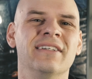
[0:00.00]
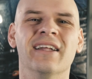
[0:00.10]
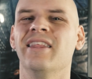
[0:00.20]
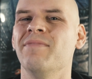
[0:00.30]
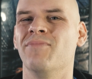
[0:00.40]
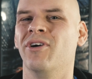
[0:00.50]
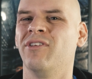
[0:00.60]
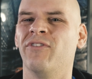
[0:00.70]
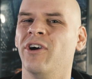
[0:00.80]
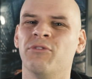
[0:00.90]
I think
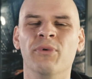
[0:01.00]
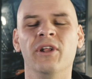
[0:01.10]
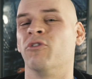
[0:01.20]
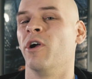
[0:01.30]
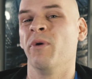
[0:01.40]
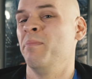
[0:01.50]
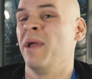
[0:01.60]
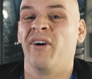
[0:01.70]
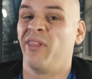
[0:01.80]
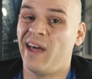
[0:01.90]
most folks would agree with me
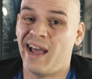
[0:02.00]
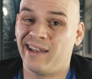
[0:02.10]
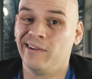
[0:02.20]
on that.